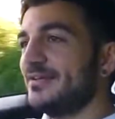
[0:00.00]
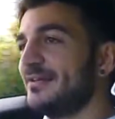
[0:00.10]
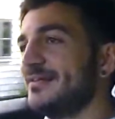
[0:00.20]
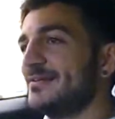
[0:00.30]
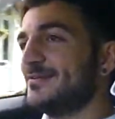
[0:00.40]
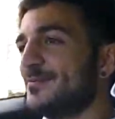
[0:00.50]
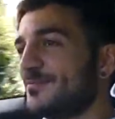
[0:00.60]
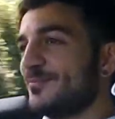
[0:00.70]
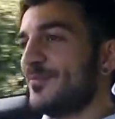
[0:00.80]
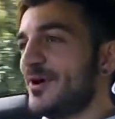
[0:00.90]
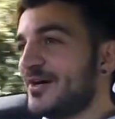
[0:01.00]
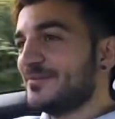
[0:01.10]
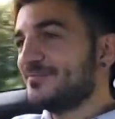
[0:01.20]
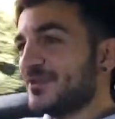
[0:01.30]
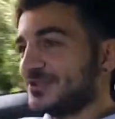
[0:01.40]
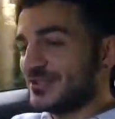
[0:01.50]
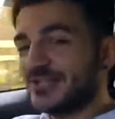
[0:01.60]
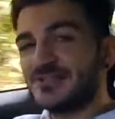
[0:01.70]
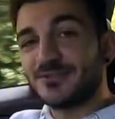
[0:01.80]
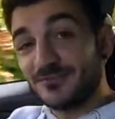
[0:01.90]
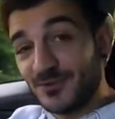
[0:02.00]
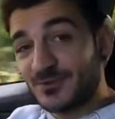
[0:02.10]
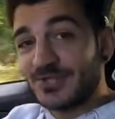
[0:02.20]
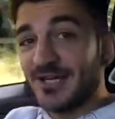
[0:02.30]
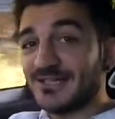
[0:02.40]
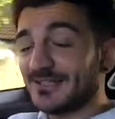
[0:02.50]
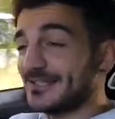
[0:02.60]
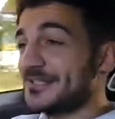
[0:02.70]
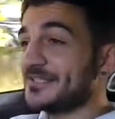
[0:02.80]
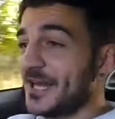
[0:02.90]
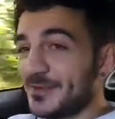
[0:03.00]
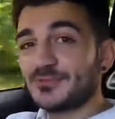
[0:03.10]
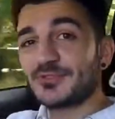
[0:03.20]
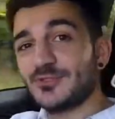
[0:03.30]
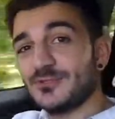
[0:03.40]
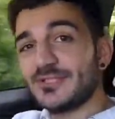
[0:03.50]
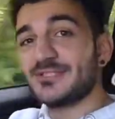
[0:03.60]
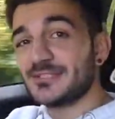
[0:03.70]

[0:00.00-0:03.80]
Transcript: but the size of the fuel tank is absolutely